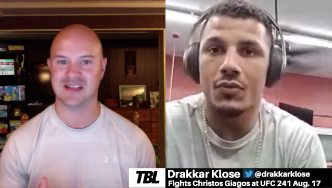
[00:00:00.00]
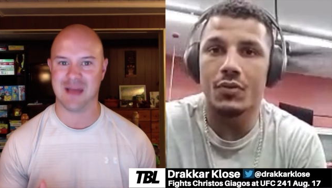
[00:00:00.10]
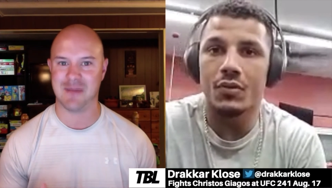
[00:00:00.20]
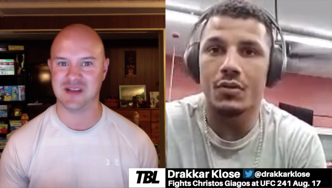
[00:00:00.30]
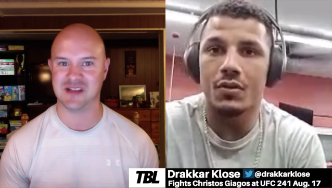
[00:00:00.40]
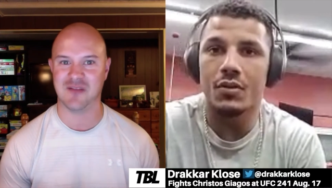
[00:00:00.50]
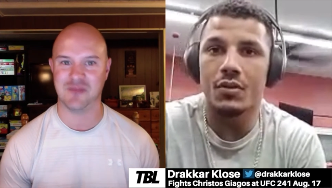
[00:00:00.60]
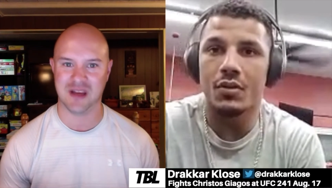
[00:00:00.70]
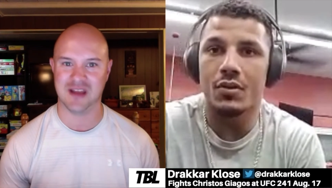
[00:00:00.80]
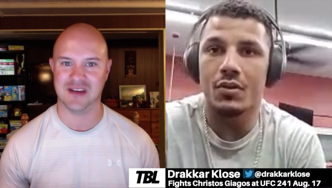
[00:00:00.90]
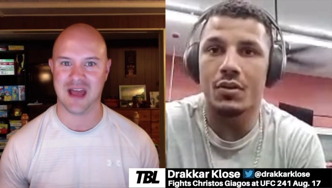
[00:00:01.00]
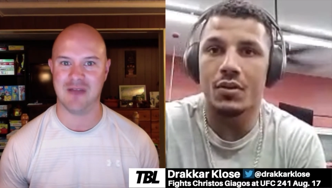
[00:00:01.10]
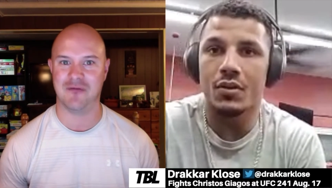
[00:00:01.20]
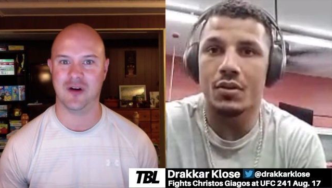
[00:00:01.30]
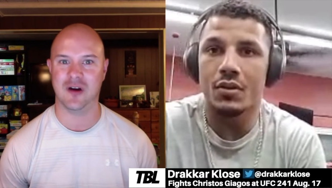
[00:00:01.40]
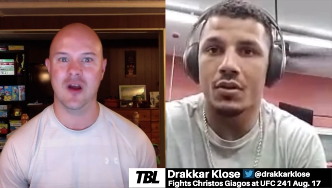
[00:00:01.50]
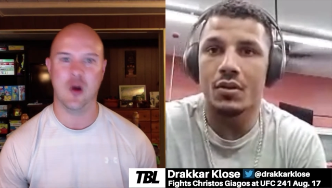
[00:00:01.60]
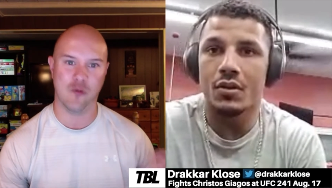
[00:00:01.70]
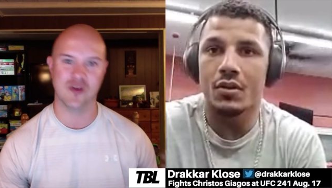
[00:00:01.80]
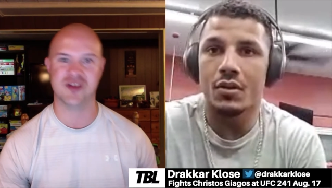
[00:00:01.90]
Speaker 1: to that myself. Being a dad for
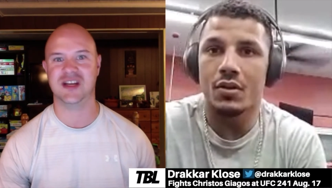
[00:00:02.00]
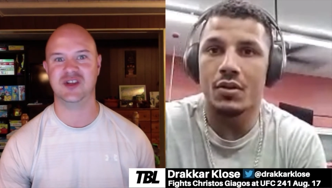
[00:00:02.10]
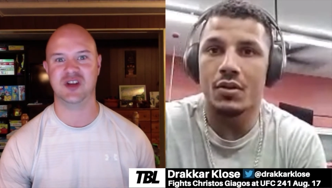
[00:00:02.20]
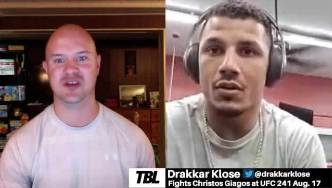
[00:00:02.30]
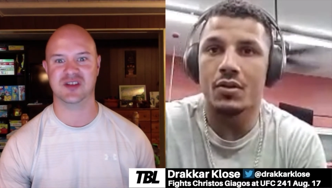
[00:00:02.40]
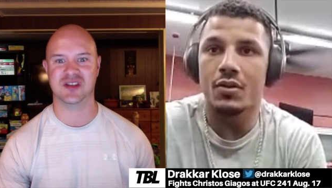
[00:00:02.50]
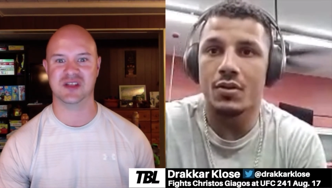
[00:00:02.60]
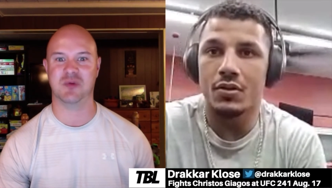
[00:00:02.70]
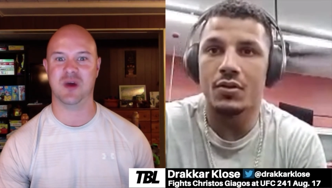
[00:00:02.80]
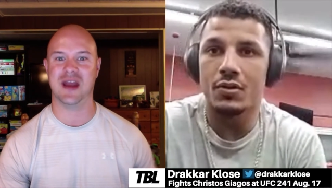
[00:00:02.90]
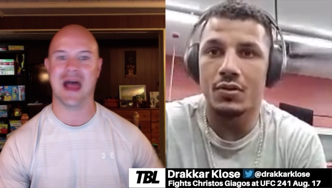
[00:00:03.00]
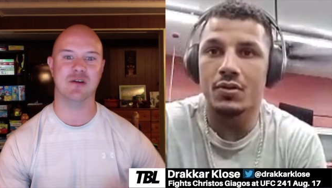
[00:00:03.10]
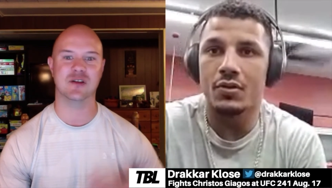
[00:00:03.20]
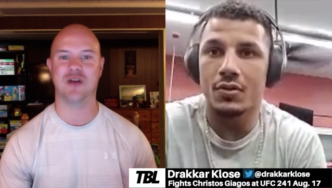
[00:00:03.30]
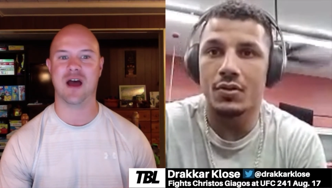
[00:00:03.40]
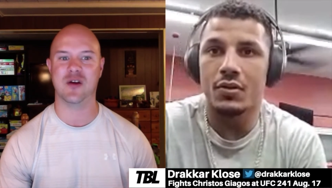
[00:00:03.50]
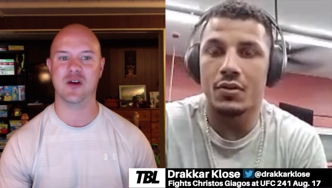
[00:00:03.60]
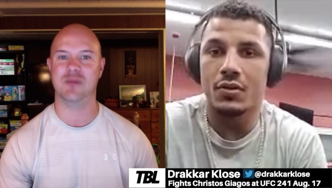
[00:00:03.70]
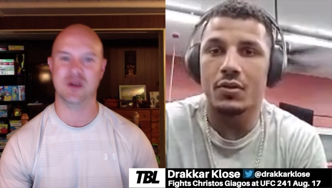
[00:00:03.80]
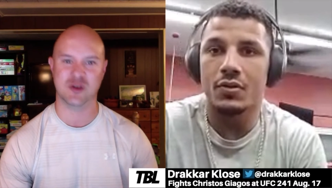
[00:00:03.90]
over six years at this point, how has
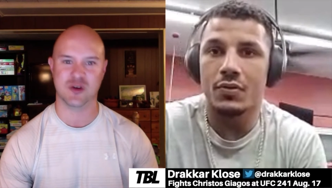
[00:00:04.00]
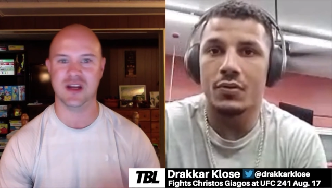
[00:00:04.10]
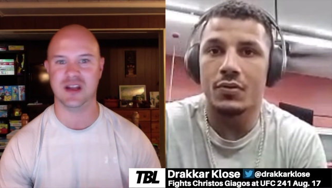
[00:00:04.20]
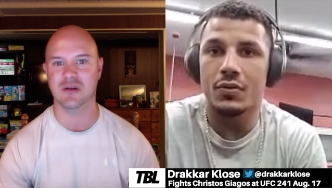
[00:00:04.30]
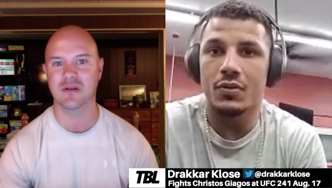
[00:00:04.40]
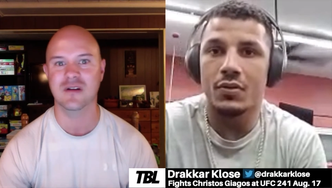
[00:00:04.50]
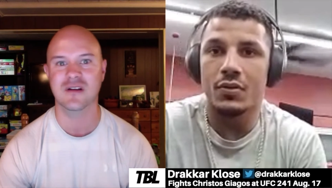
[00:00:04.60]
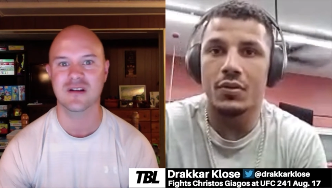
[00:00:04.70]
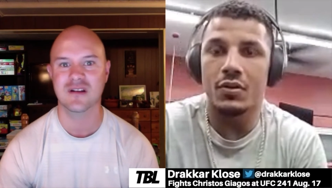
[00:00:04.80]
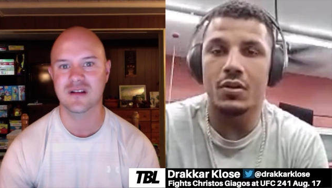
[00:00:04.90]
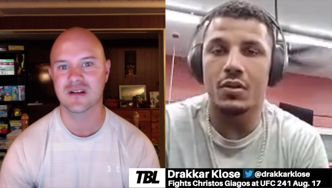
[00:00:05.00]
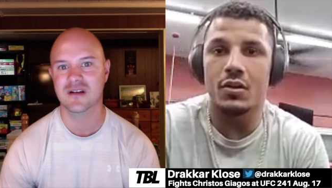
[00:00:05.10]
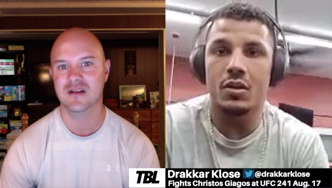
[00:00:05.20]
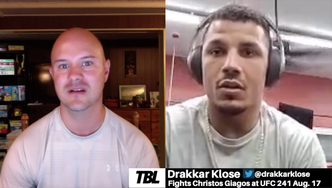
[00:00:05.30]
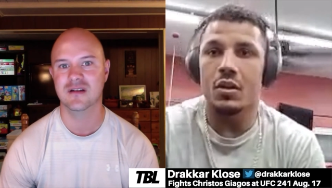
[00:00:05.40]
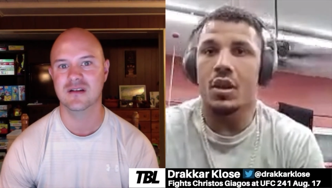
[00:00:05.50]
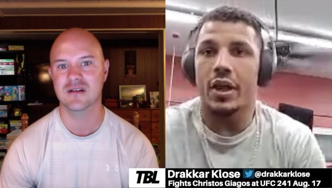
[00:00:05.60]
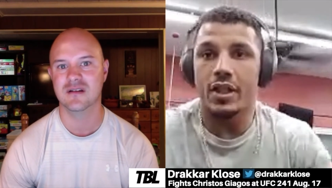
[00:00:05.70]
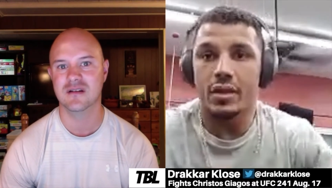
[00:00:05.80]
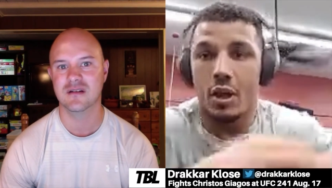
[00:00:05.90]
fatherhood been treating you?
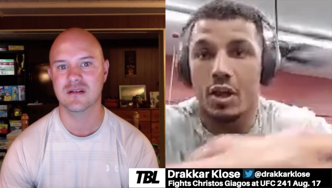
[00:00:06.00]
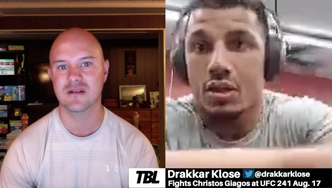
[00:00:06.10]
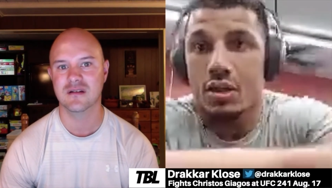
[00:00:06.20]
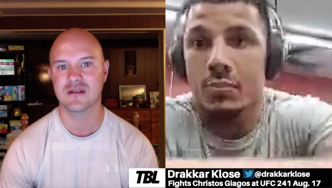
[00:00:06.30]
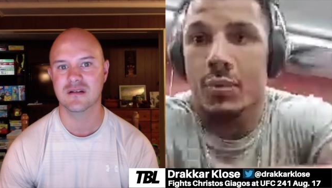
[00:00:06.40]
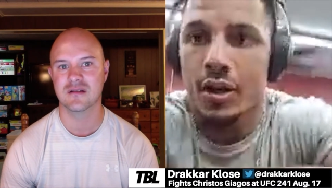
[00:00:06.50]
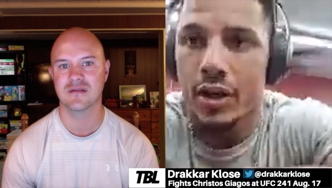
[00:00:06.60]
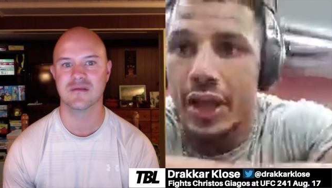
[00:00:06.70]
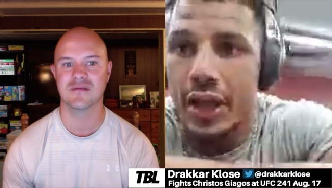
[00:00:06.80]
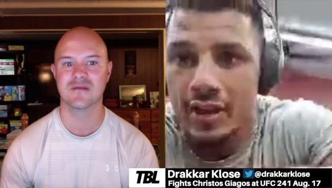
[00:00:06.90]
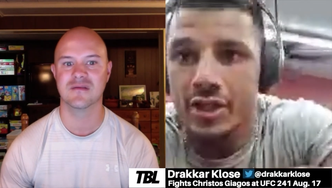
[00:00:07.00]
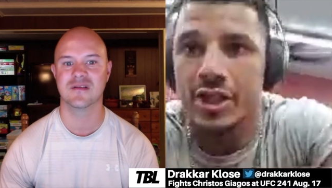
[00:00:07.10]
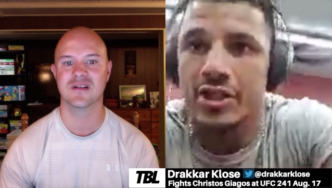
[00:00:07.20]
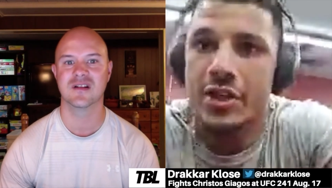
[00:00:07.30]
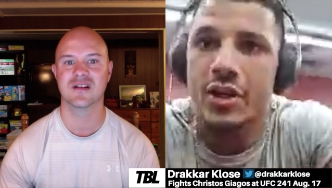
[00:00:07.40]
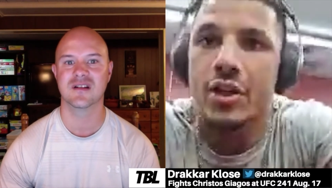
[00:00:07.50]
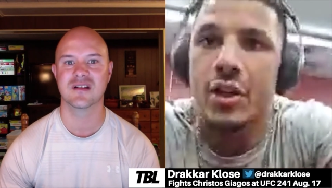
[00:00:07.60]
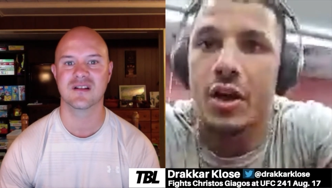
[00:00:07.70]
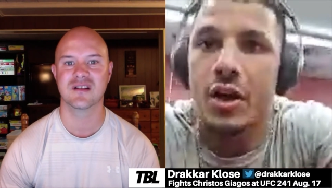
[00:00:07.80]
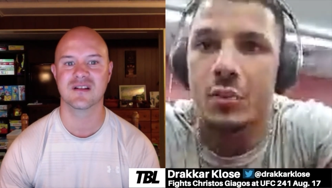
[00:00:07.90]
Speaker 2: It's awesome. Uh, he actually just
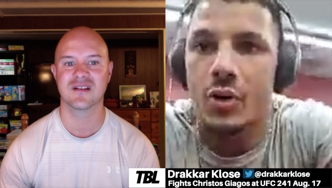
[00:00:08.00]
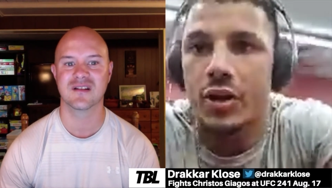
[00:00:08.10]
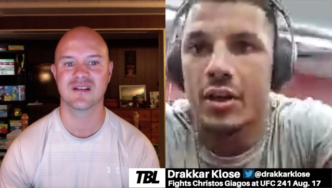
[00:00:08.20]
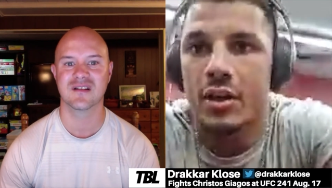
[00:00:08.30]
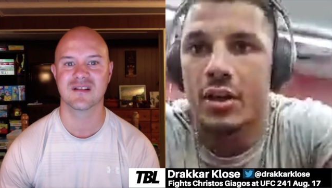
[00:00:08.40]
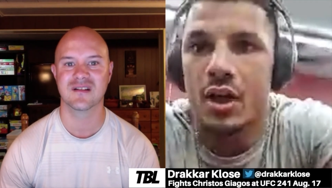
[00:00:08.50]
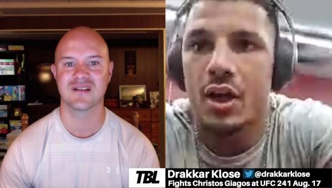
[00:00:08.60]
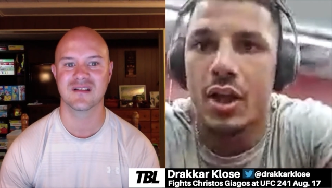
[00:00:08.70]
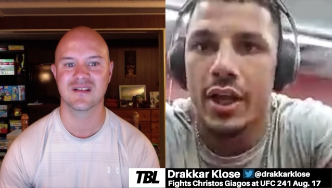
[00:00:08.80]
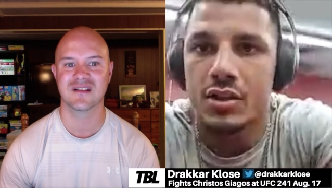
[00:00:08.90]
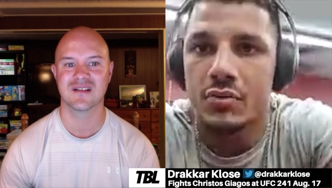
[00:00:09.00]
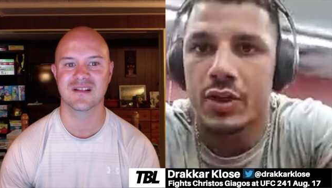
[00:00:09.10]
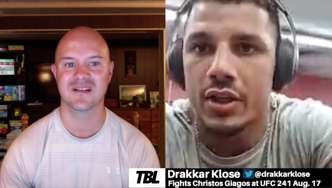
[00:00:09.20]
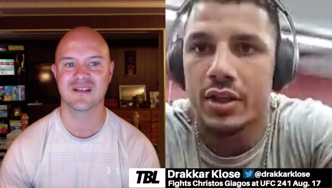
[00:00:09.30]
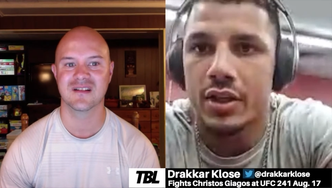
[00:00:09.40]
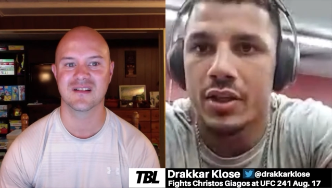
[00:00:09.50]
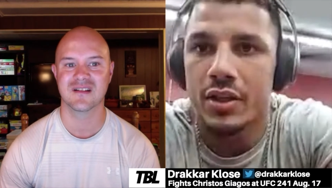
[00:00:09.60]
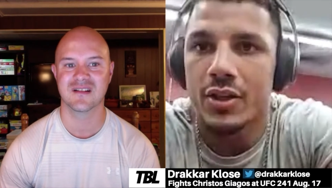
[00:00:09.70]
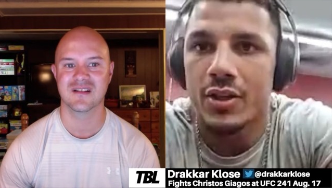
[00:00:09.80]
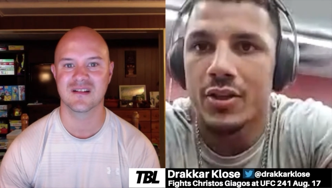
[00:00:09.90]
turned uh, one uh, last week,
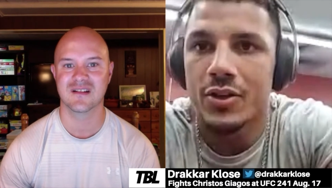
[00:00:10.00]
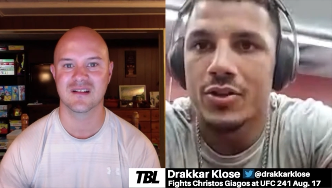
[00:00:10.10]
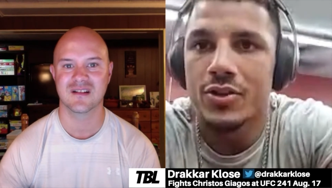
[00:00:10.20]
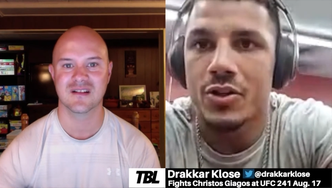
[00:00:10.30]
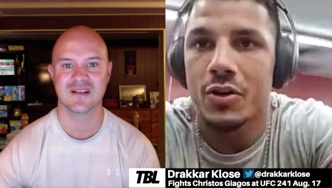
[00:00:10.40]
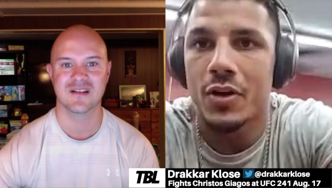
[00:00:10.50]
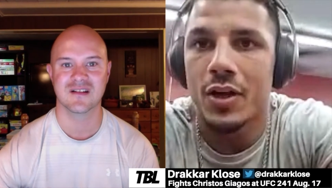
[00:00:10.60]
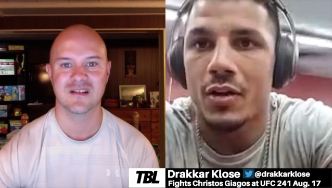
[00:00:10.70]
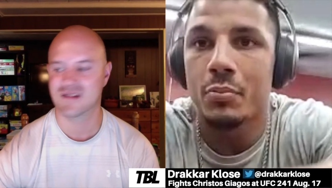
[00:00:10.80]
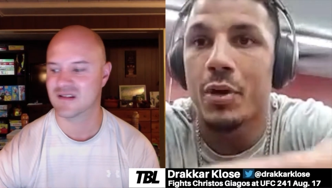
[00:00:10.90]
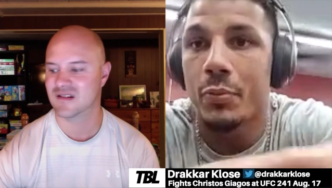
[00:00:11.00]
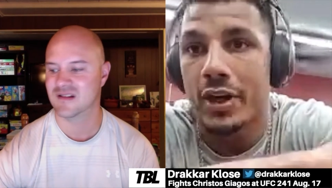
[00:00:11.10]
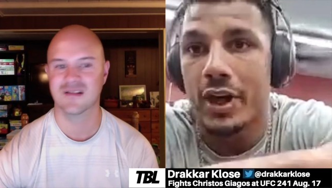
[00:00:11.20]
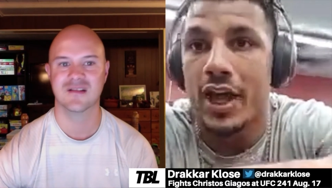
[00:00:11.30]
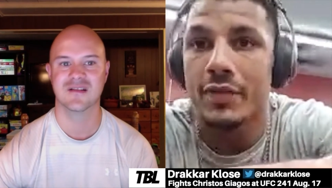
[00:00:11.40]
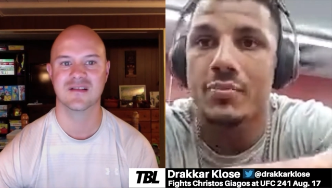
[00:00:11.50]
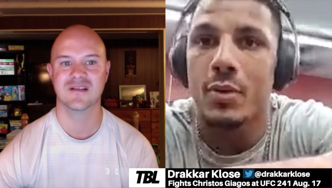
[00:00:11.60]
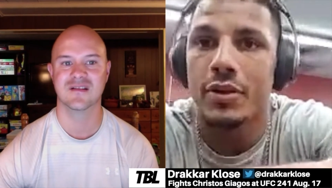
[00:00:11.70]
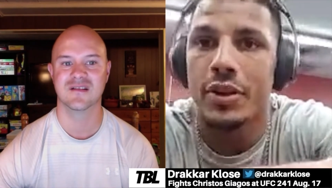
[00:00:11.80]
so uh, but we're gonna have his